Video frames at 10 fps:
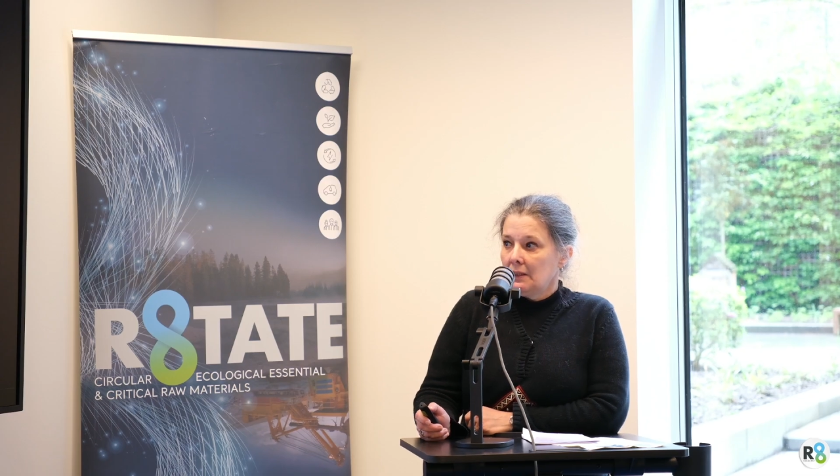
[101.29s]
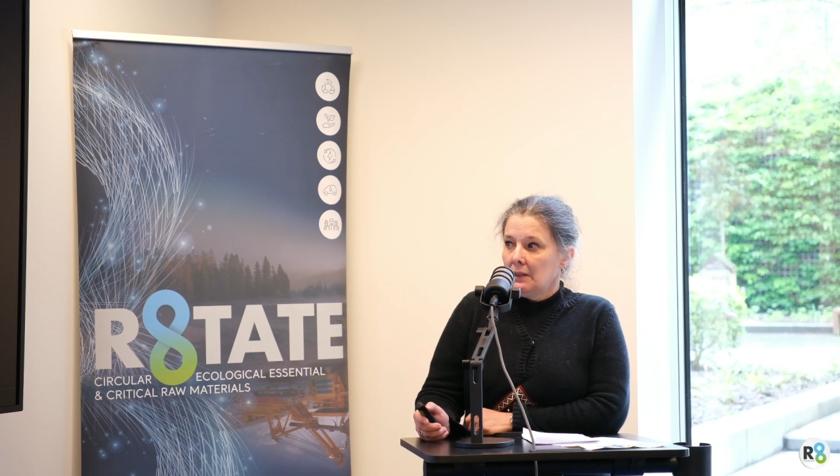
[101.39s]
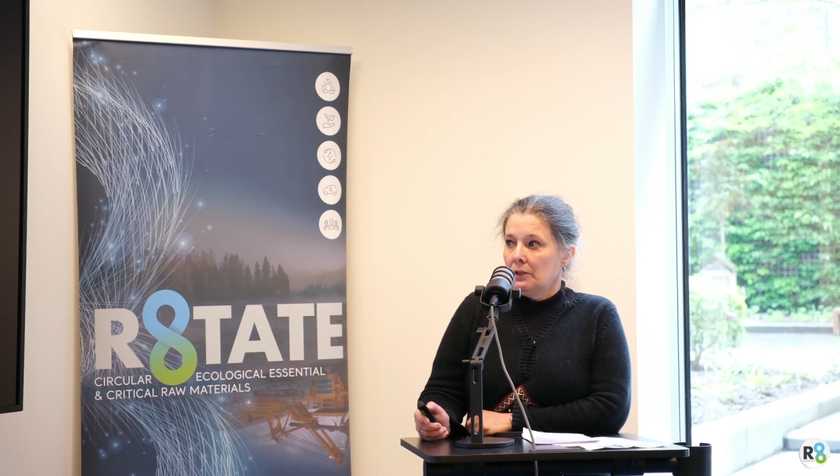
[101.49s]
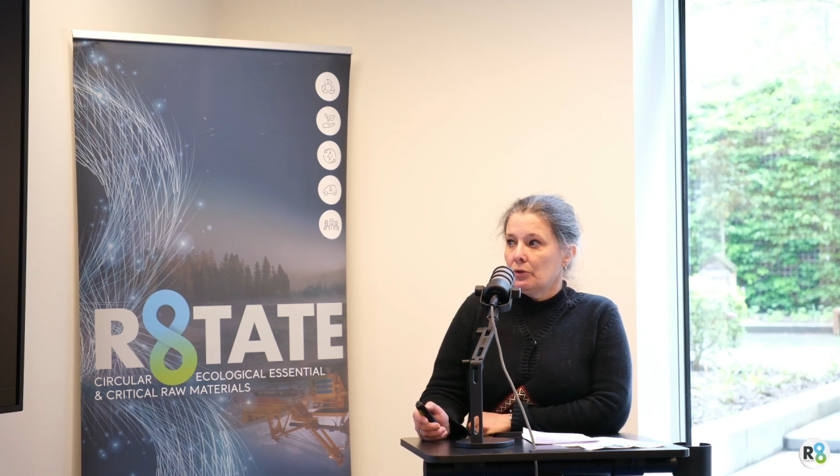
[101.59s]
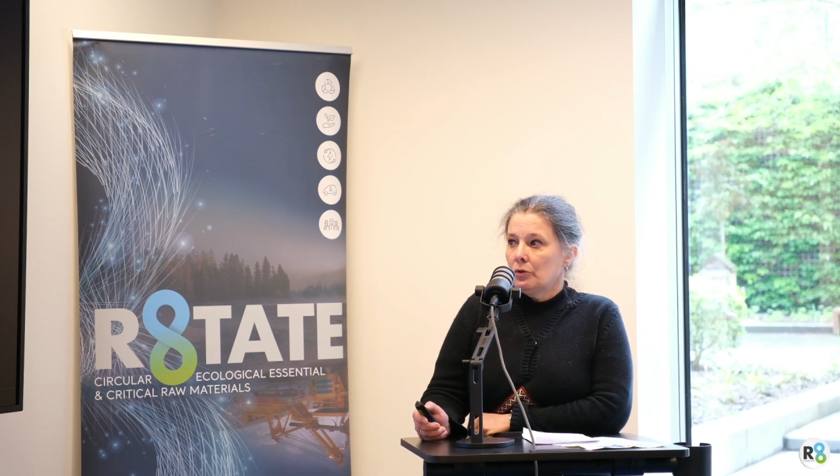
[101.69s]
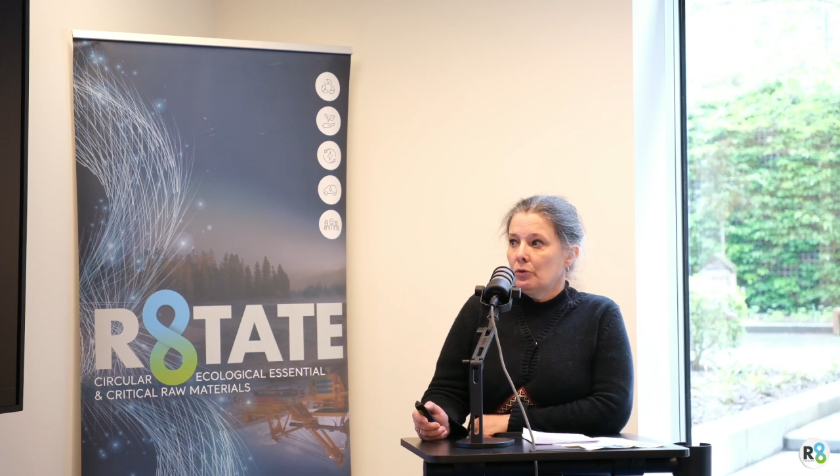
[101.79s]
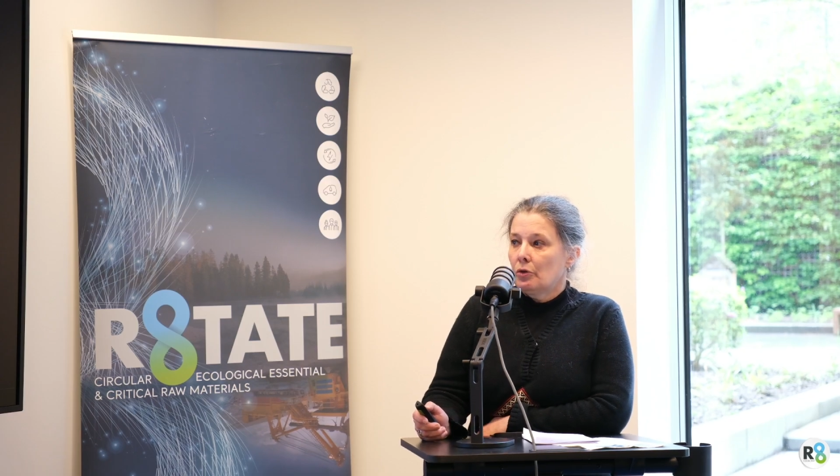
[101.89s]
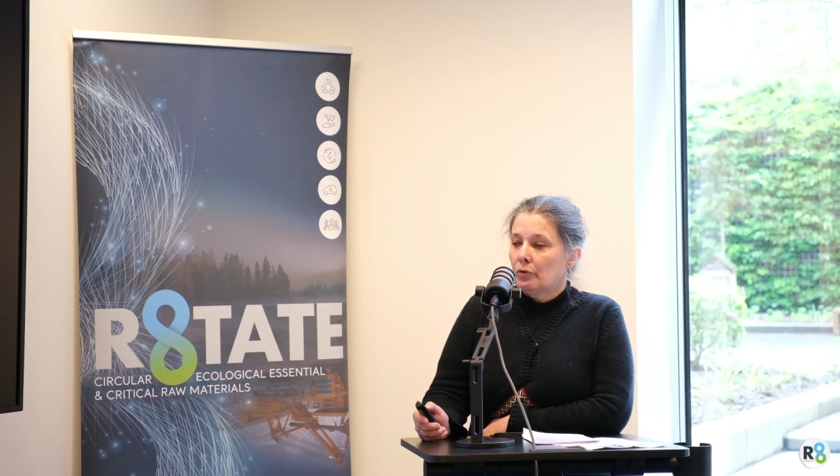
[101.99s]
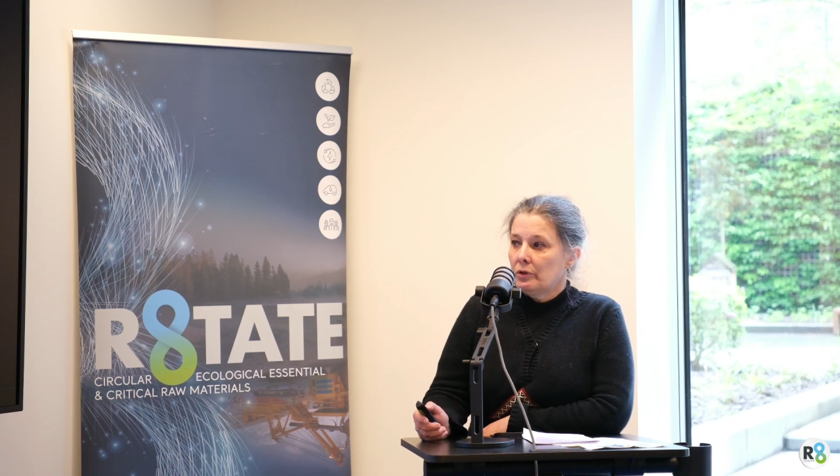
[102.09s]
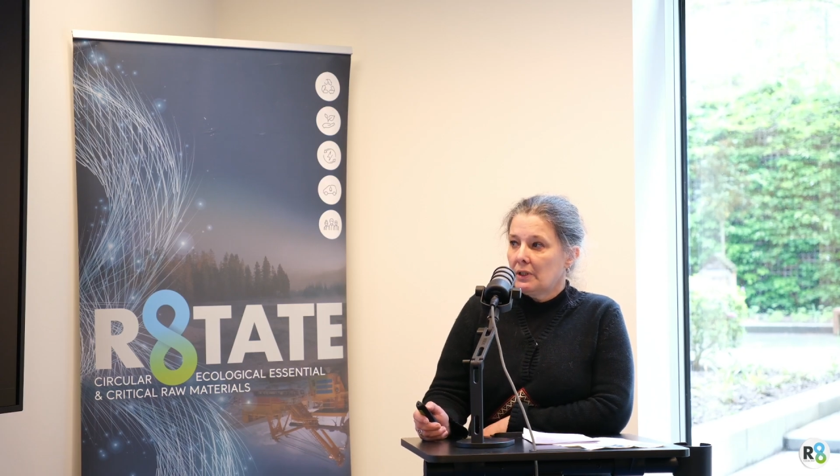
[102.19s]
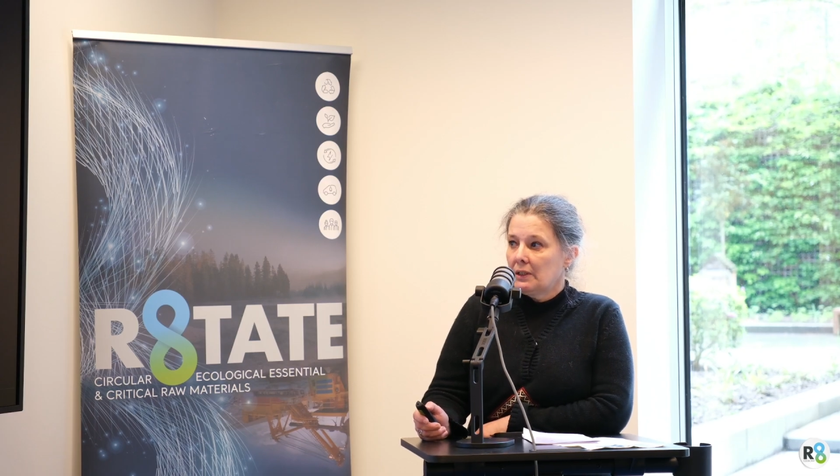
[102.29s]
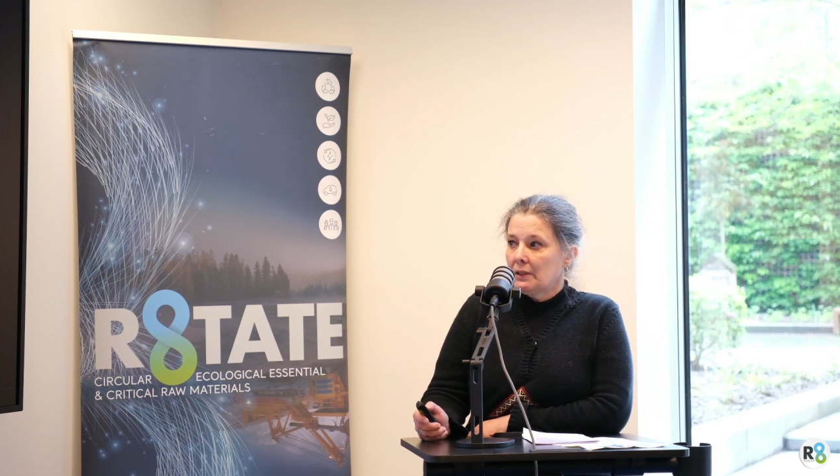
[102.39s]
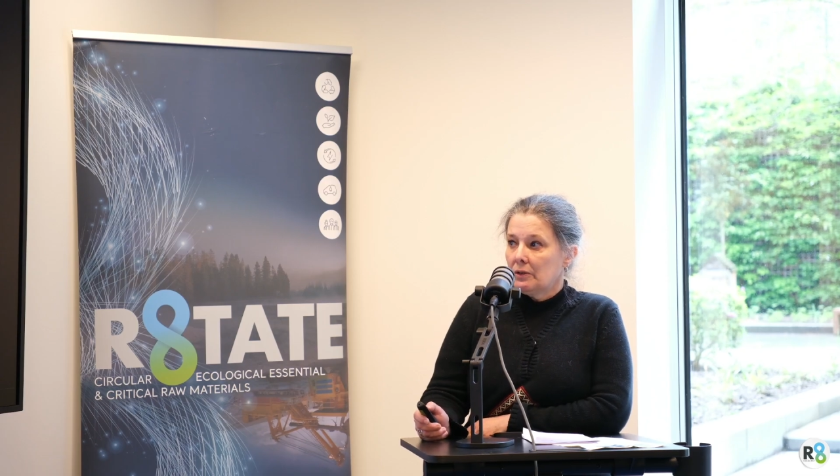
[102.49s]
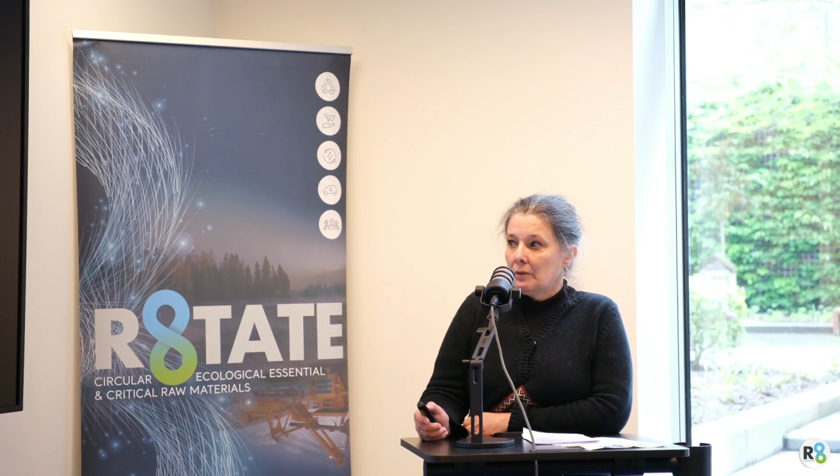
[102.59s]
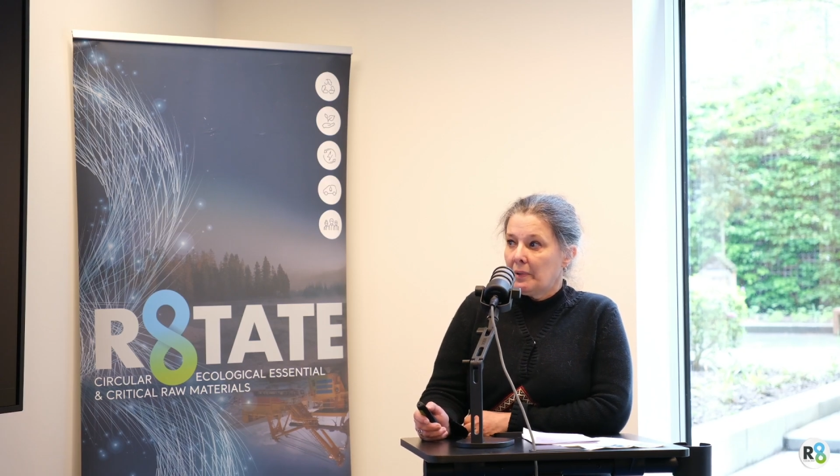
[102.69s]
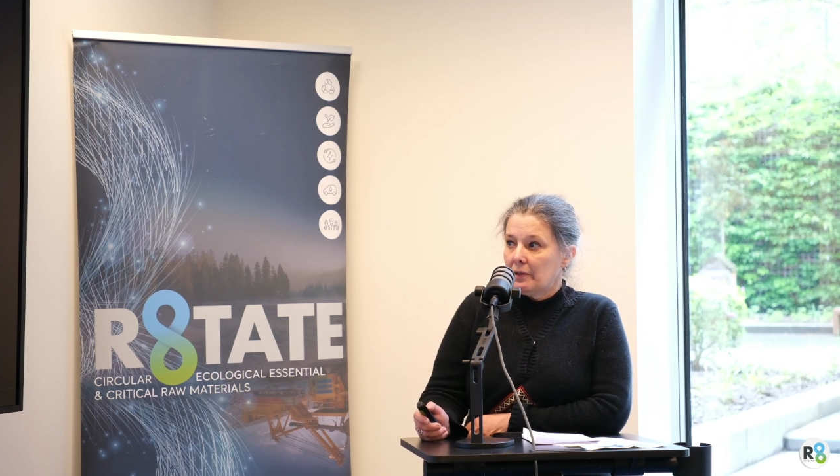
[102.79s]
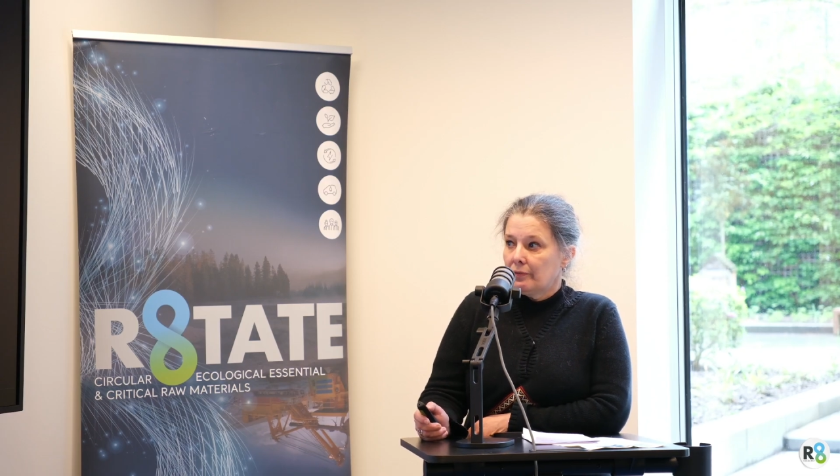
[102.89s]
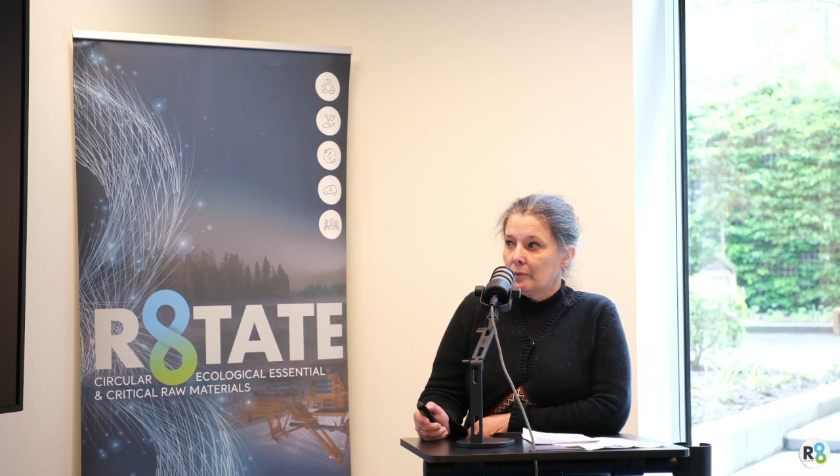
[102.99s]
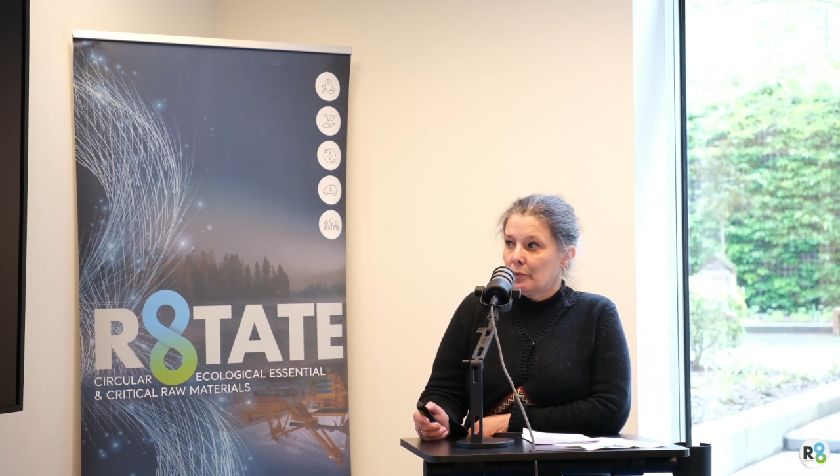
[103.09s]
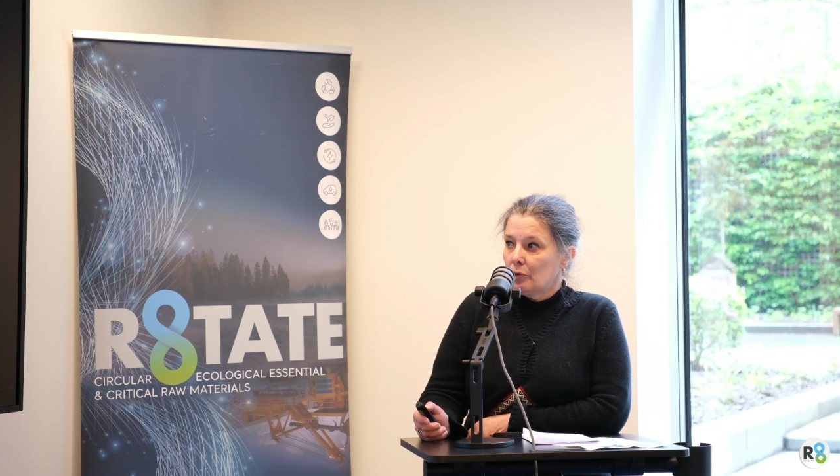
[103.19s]
into the Rotate
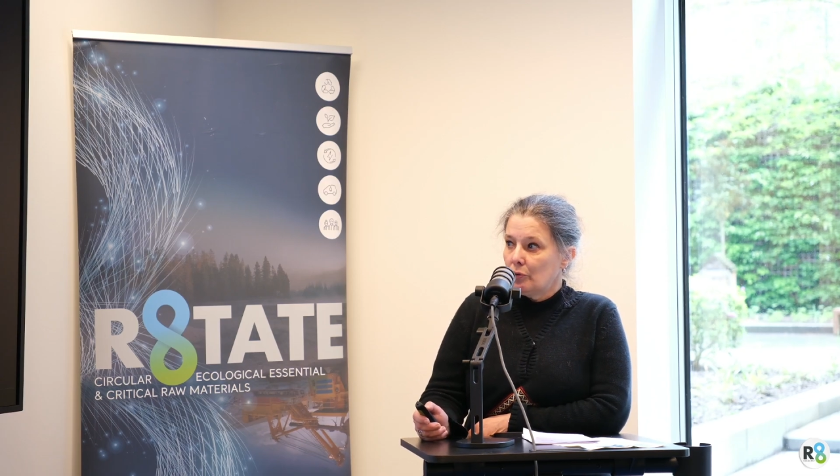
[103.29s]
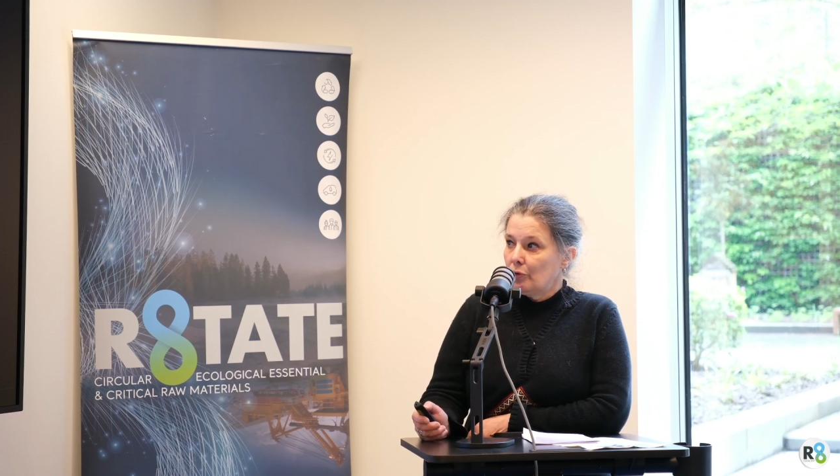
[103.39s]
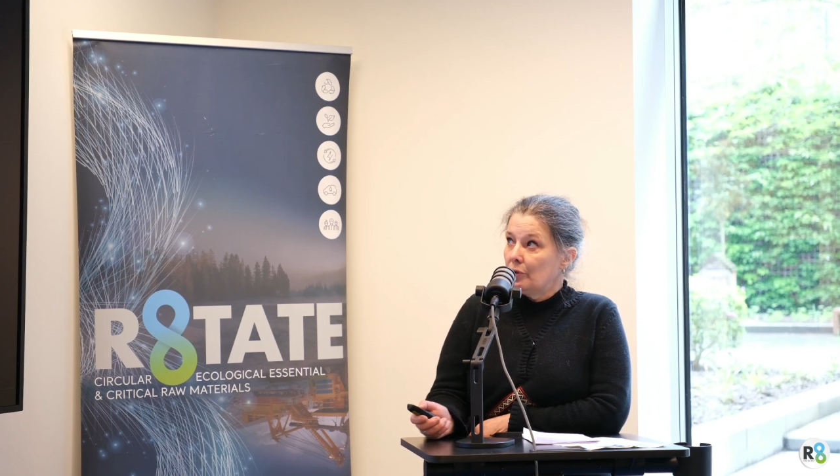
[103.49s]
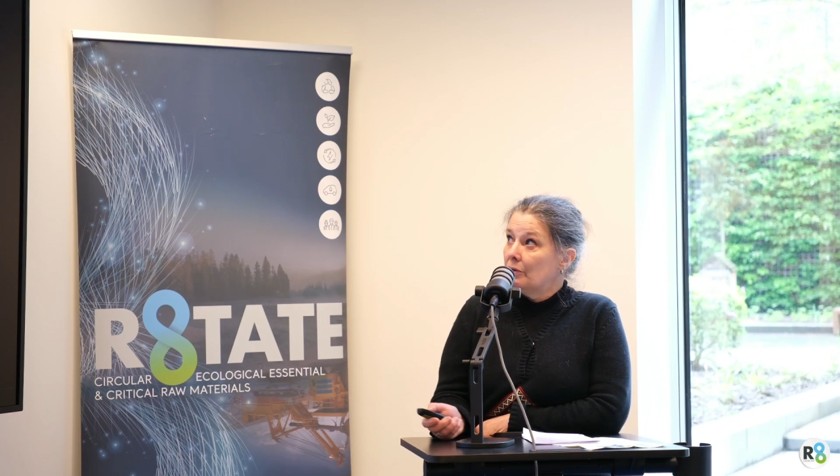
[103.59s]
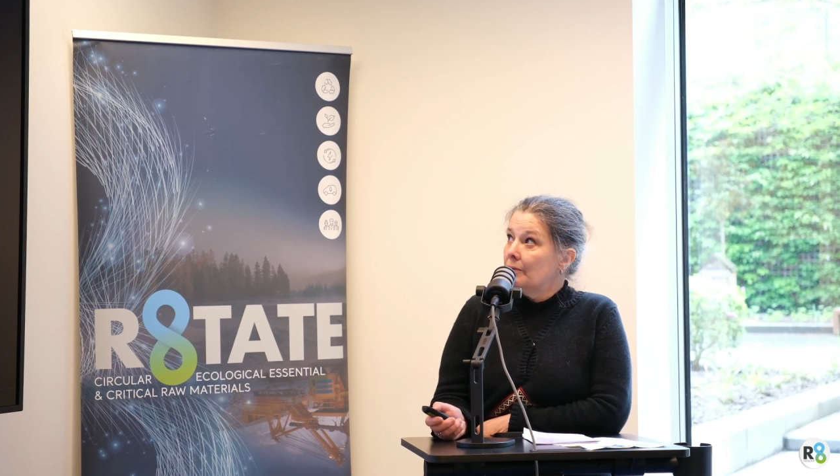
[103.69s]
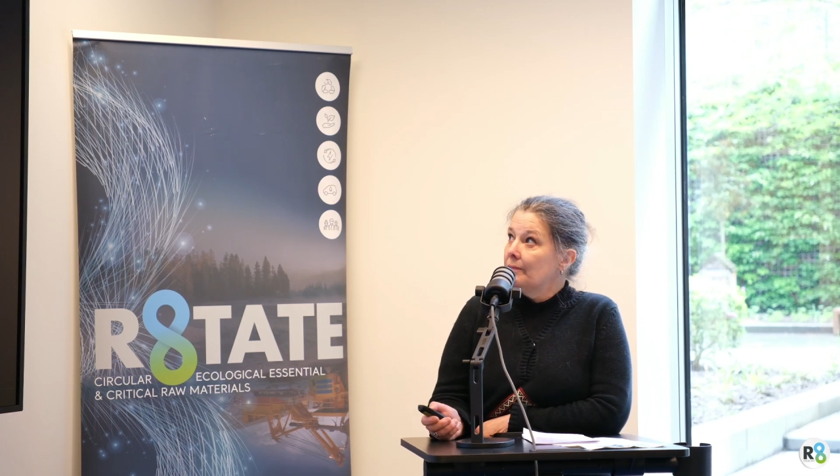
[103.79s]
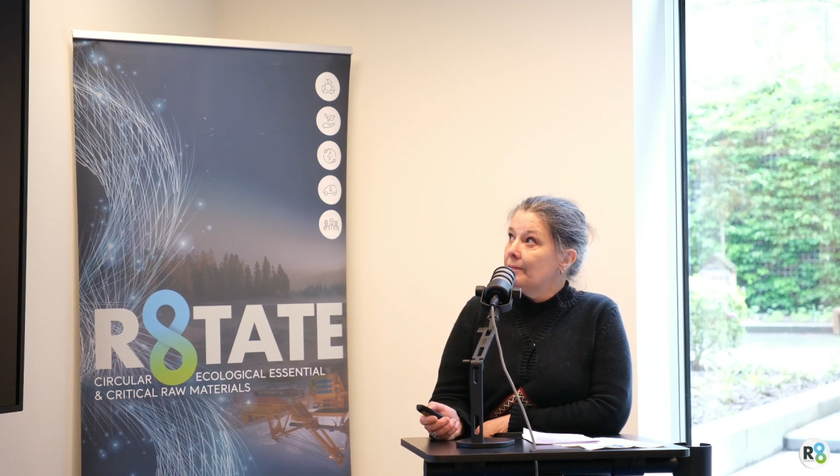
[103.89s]
platform solution.